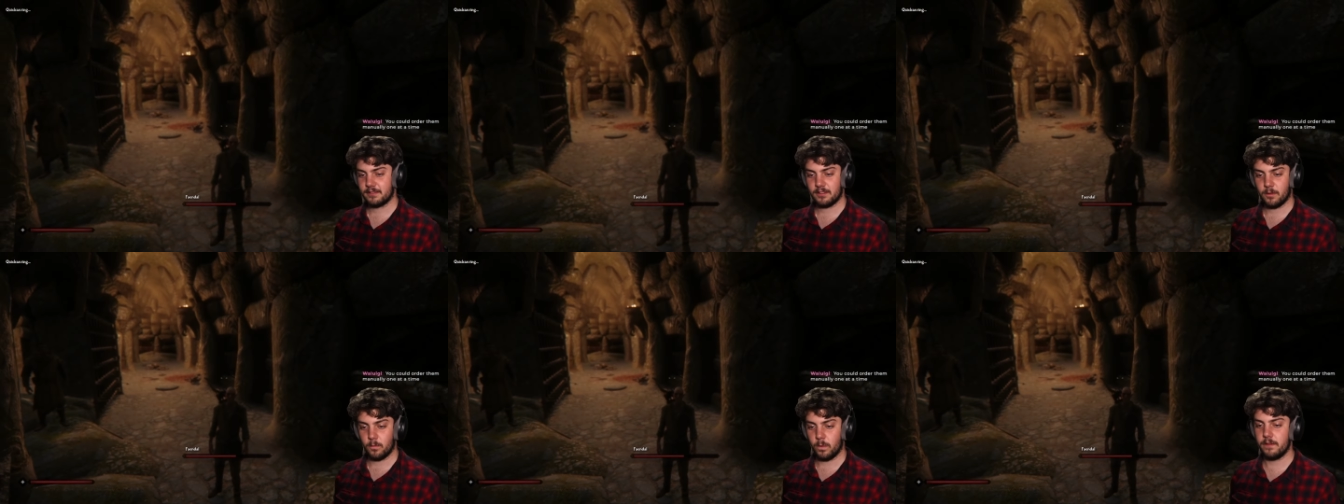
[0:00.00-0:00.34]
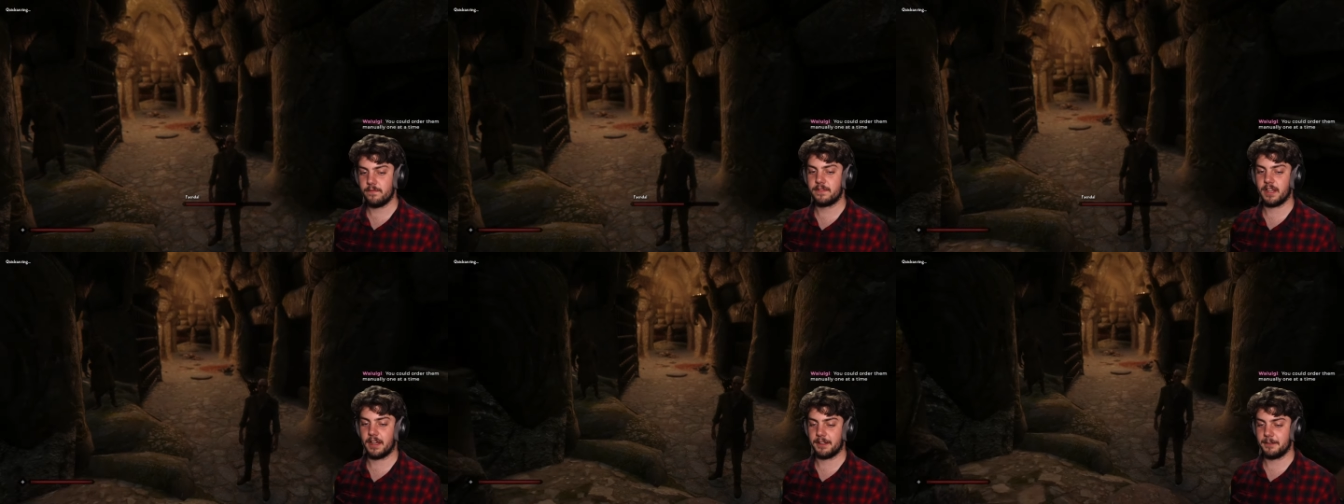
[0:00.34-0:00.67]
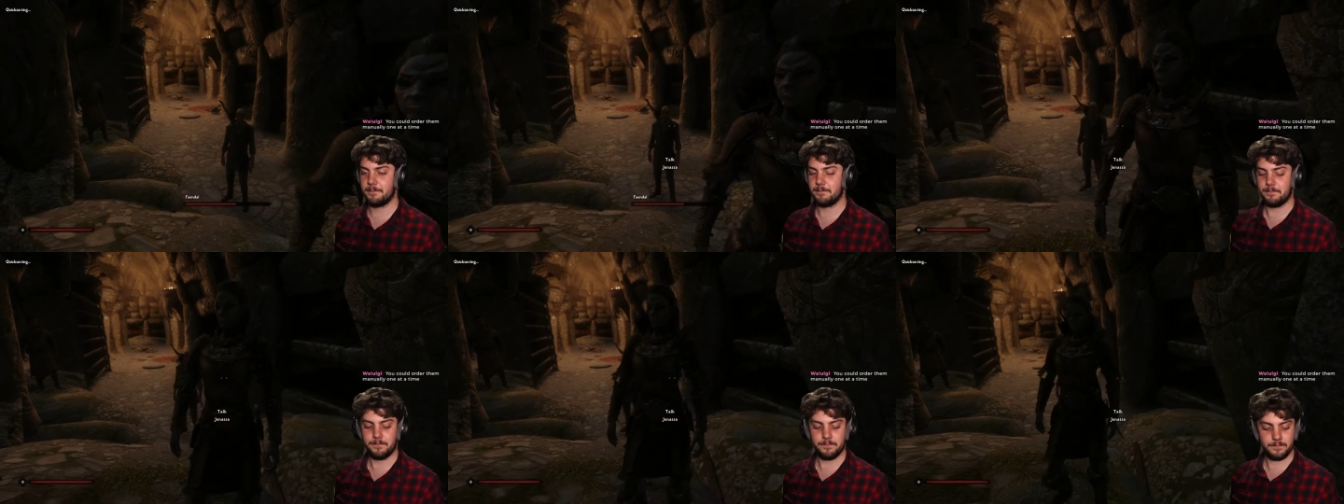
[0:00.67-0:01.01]
We've done it.
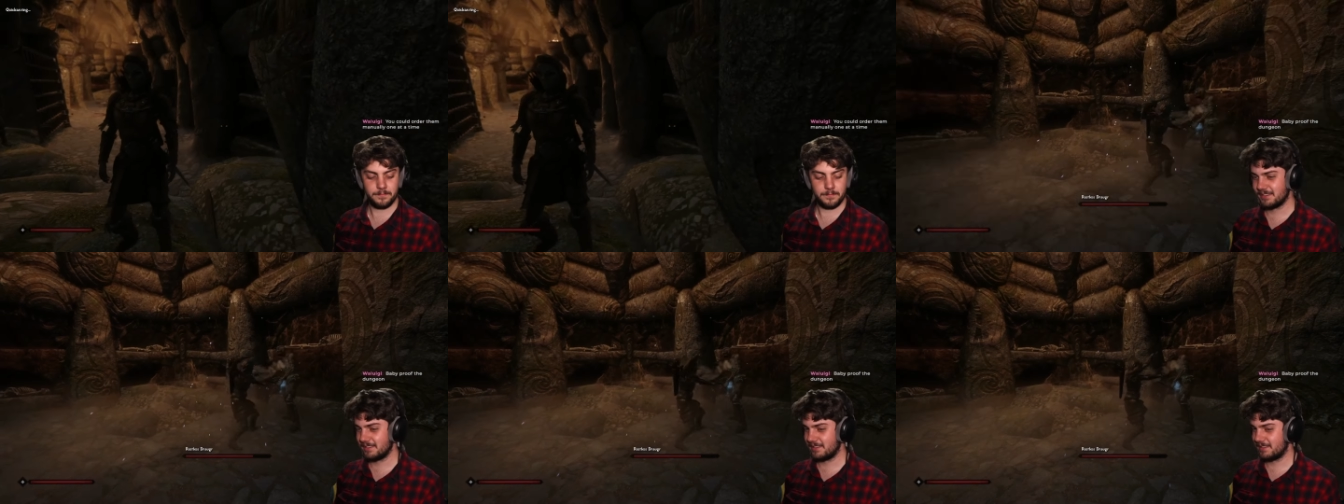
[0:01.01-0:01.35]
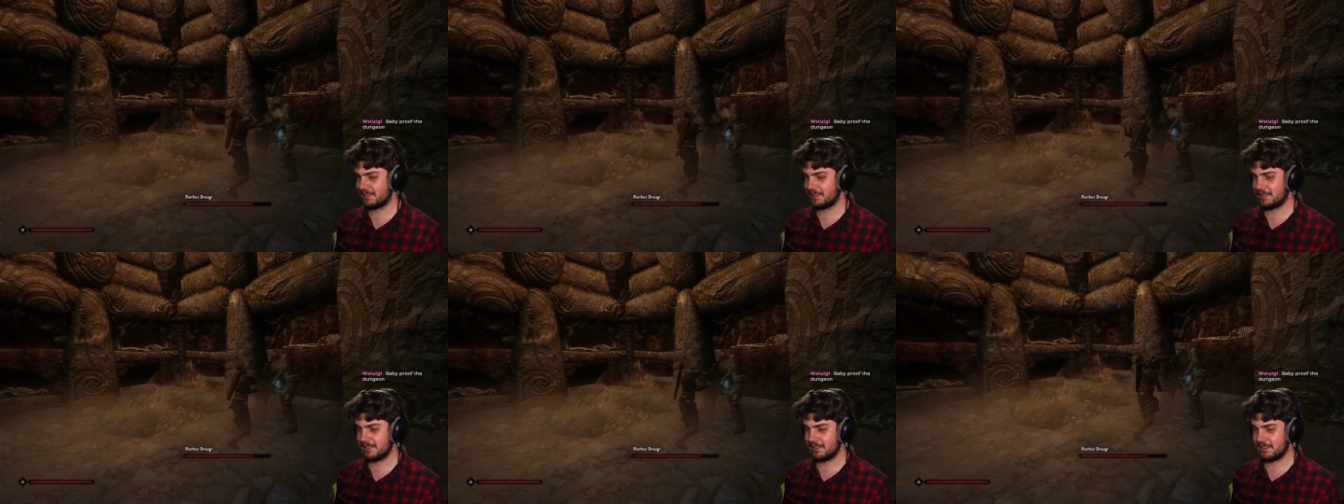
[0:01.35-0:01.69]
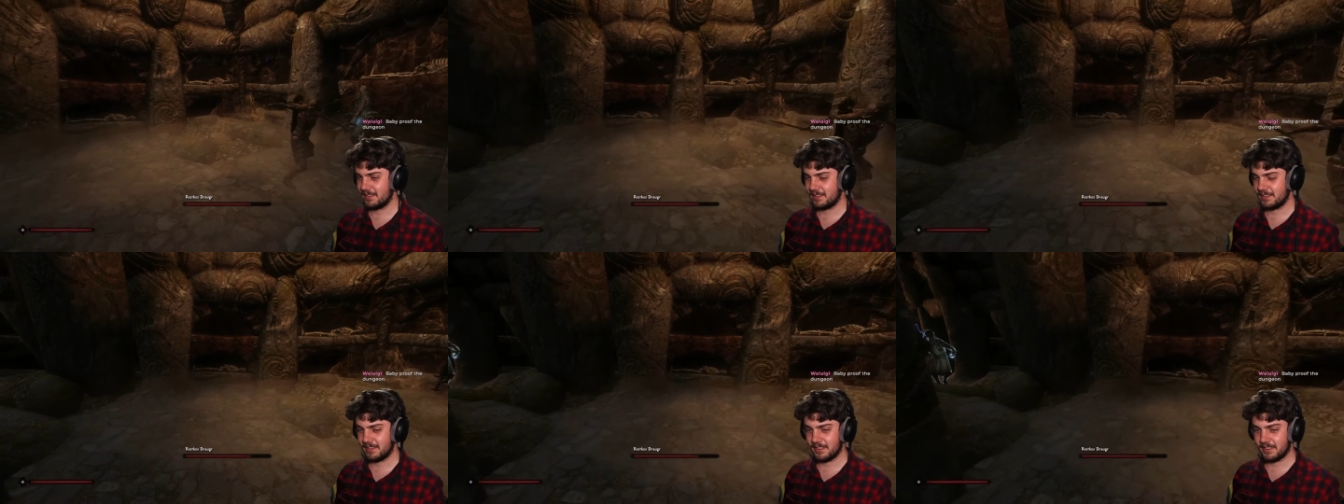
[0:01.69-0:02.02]

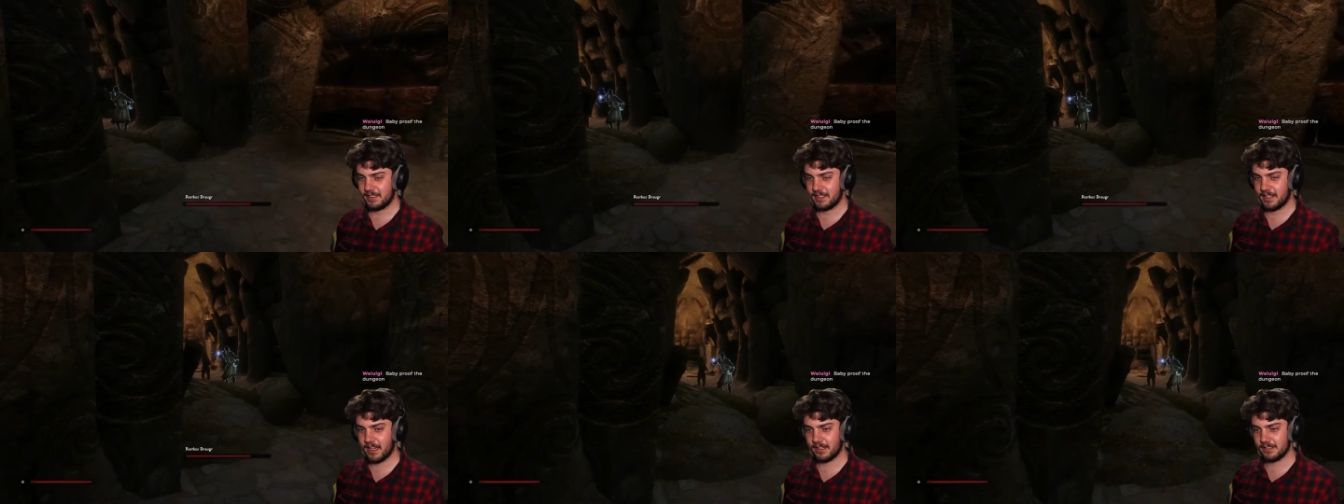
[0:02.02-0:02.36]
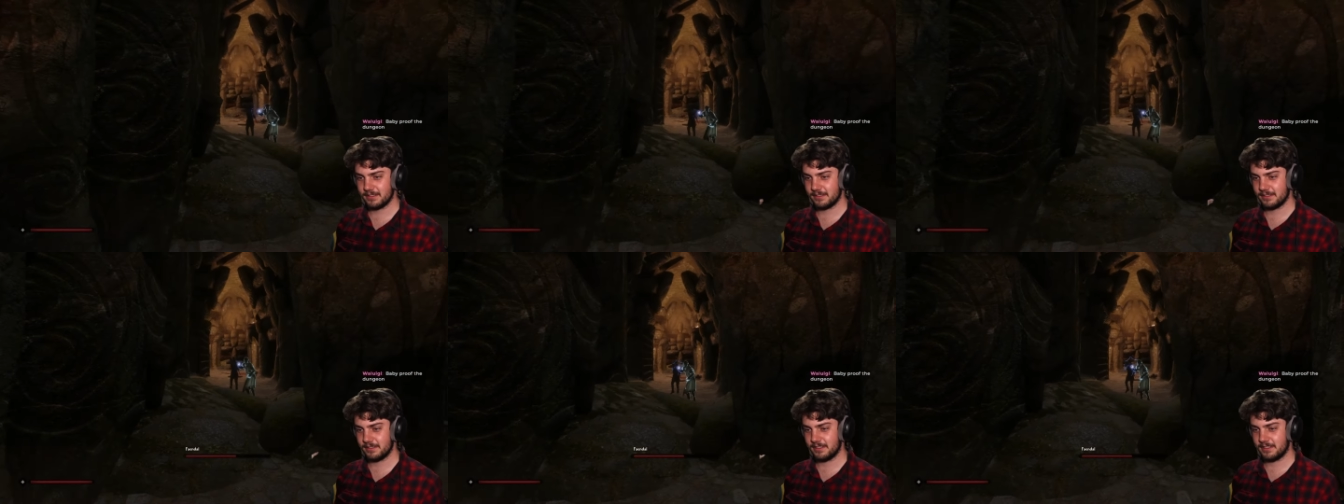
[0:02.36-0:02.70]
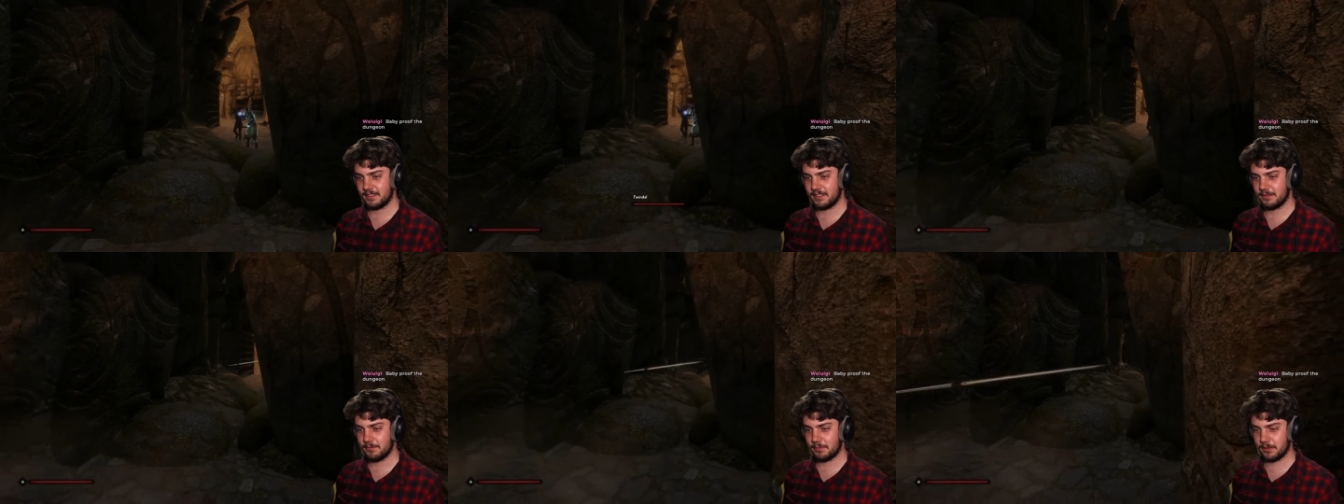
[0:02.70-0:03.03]
Now,
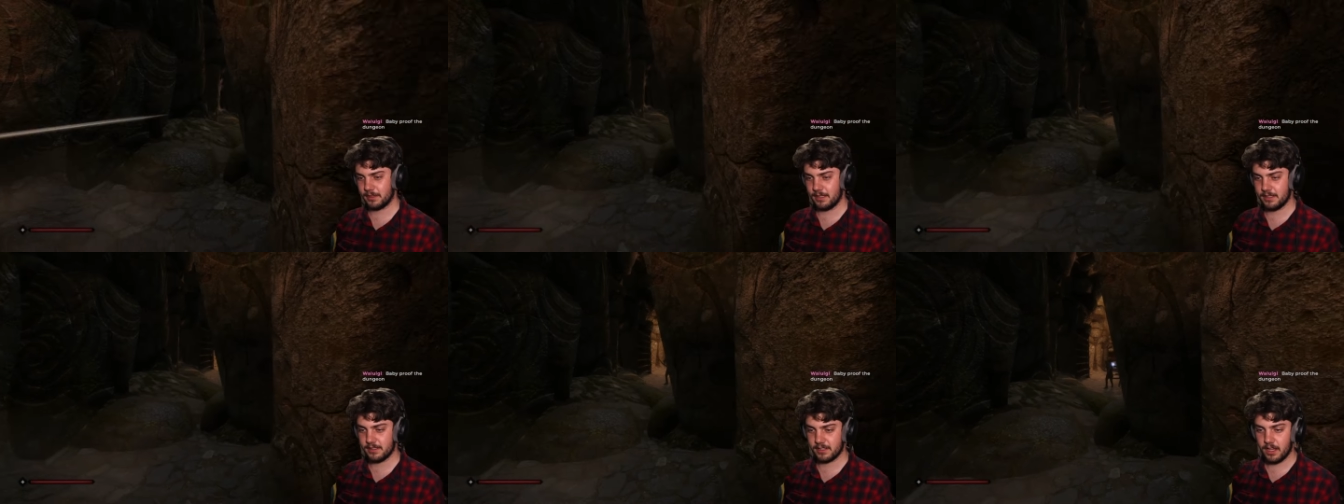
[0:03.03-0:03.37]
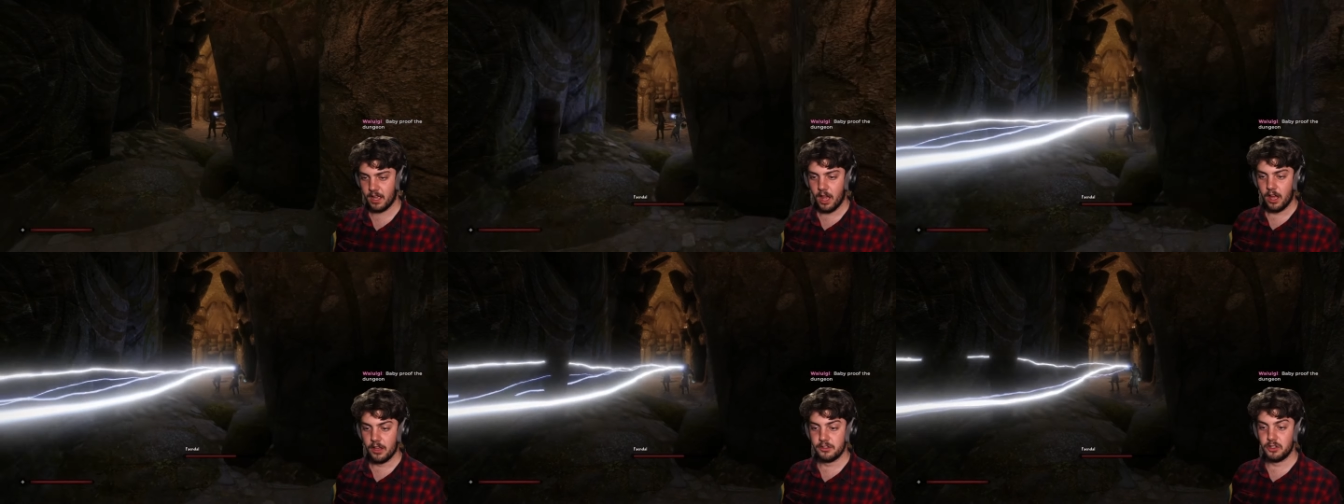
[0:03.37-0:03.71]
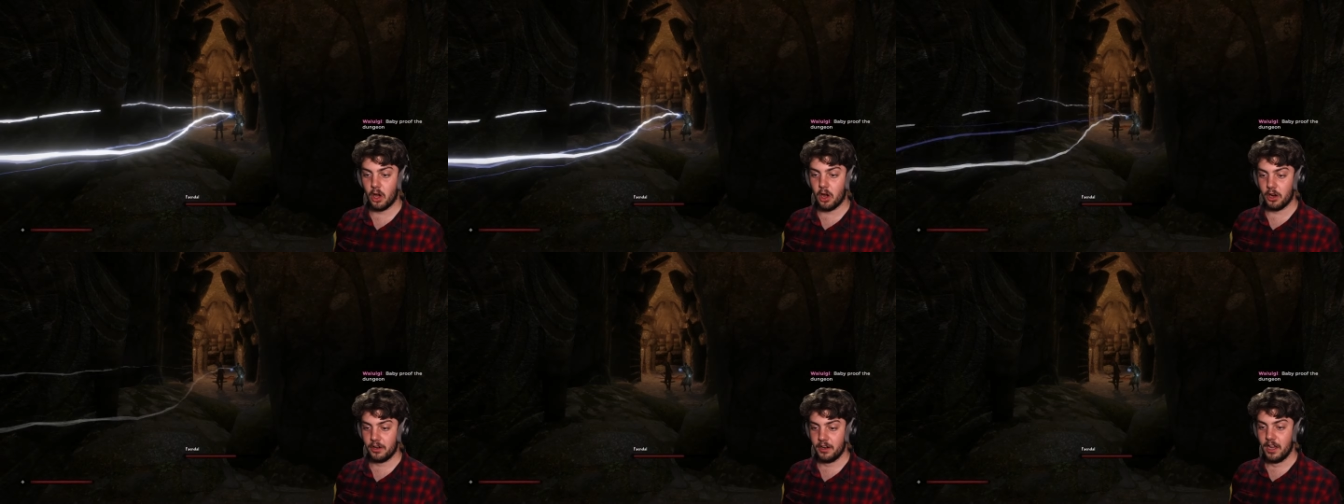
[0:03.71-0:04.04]
please.
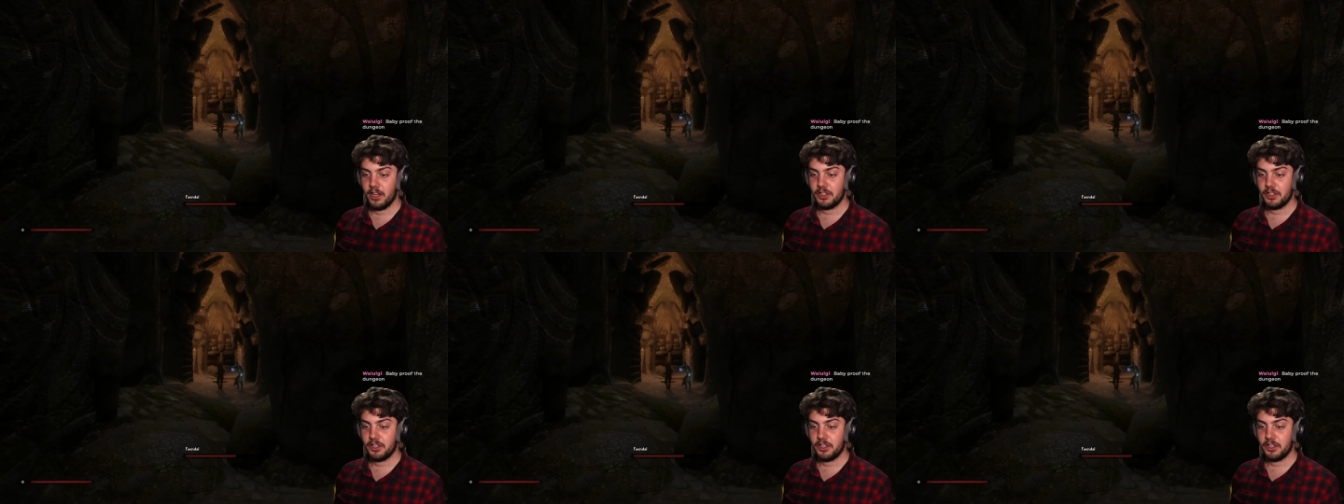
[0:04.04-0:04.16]
No!